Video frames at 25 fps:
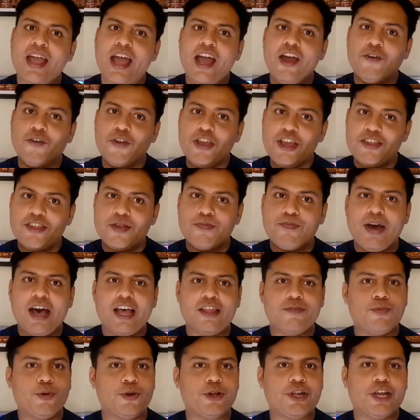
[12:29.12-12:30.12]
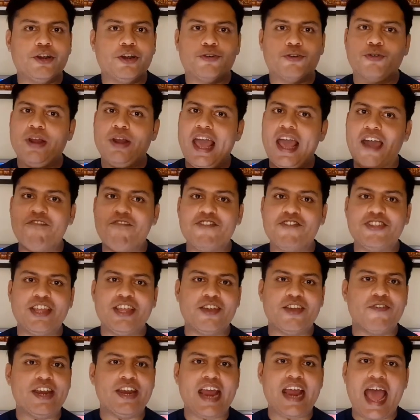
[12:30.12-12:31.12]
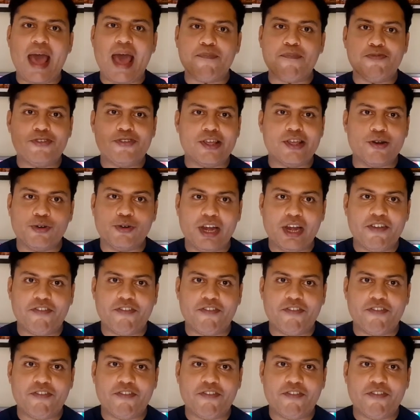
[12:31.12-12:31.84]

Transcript: I reached the passport control. Everything went absolutely